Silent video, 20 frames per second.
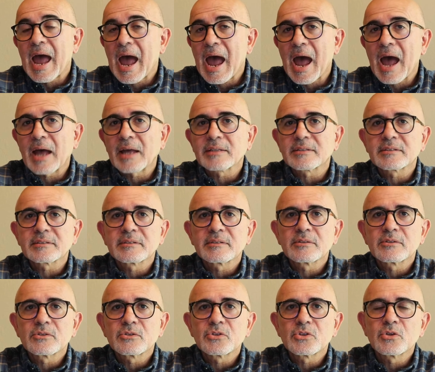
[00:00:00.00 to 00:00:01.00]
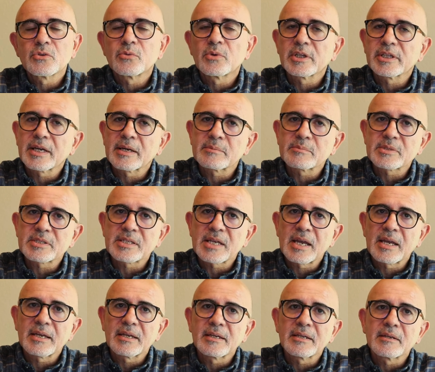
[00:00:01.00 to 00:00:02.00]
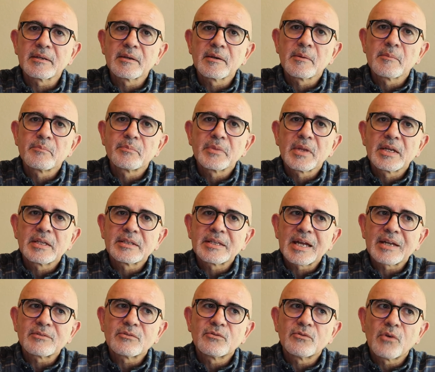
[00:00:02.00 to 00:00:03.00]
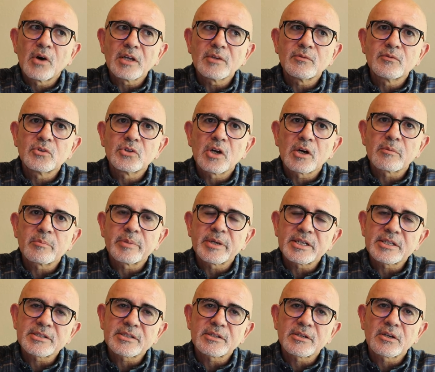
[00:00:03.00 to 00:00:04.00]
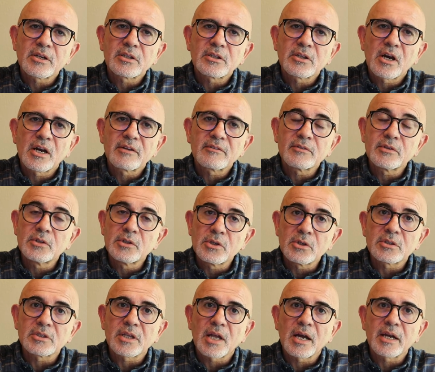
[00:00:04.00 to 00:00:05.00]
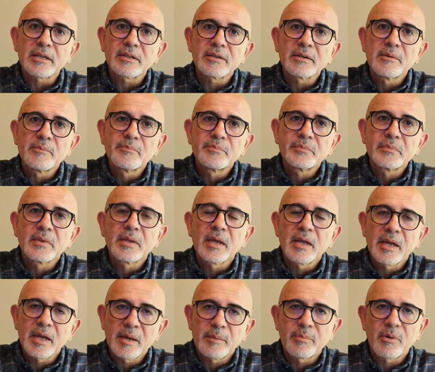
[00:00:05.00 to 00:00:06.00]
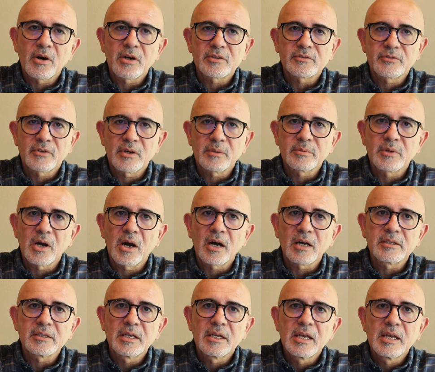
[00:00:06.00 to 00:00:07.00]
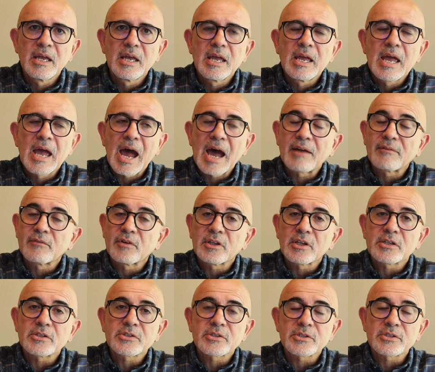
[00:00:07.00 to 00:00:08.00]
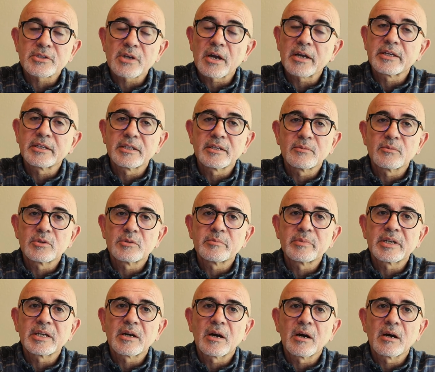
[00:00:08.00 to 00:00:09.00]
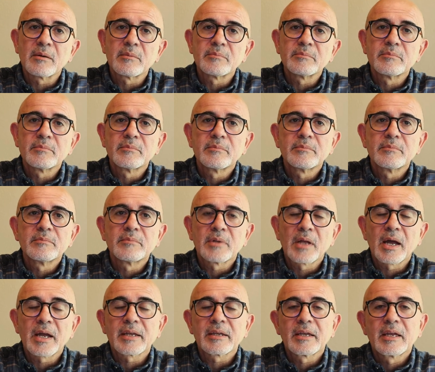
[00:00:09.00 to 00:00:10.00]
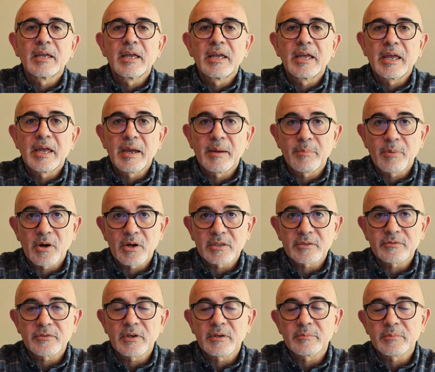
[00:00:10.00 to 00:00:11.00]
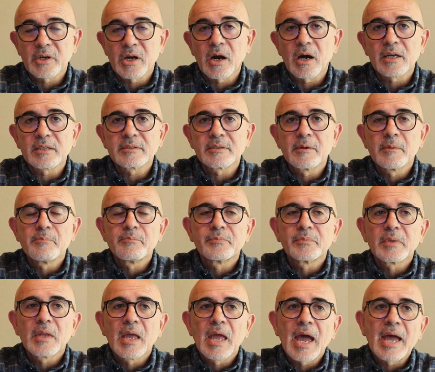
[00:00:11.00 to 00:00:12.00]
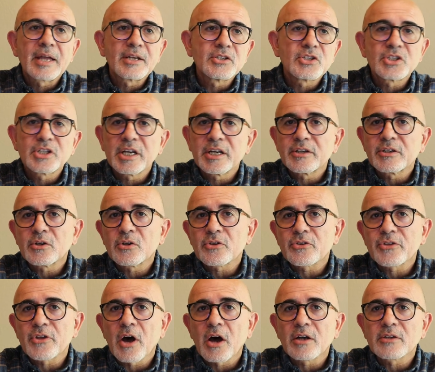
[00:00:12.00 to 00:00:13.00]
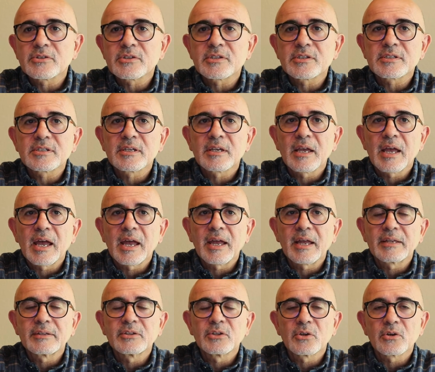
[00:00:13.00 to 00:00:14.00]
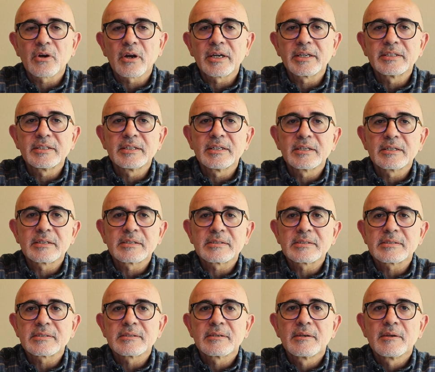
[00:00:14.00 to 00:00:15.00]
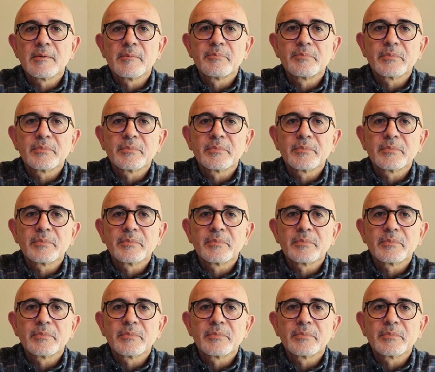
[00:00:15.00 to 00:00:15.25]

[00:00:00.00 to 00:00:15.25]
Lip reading: add to what I'm saying, that what would our personal life look like apart from God, and what our society would become like apart from God. And share your thoughts and your ideas,